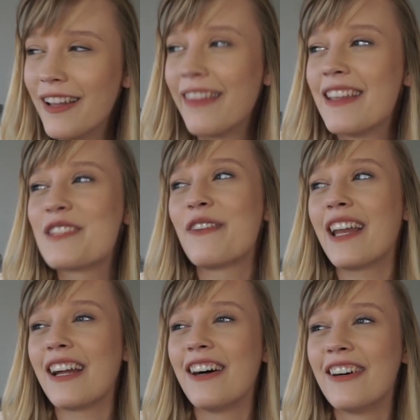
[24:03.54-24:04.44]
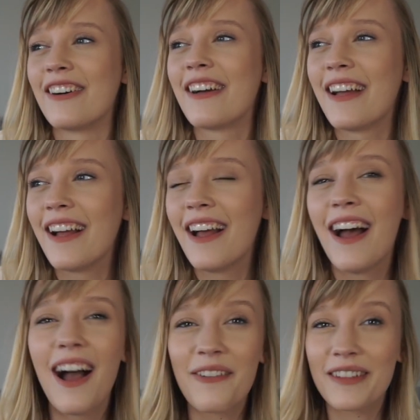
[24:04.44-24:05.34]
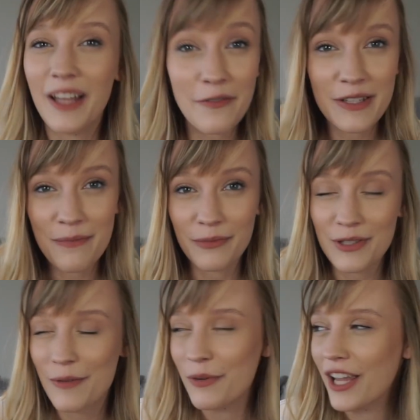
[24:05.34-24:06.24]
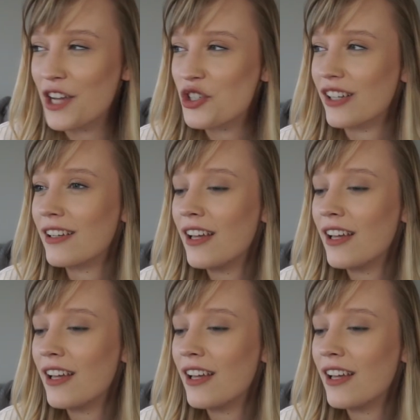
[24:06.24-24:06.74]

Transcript: in this video, I would love some reciprocation.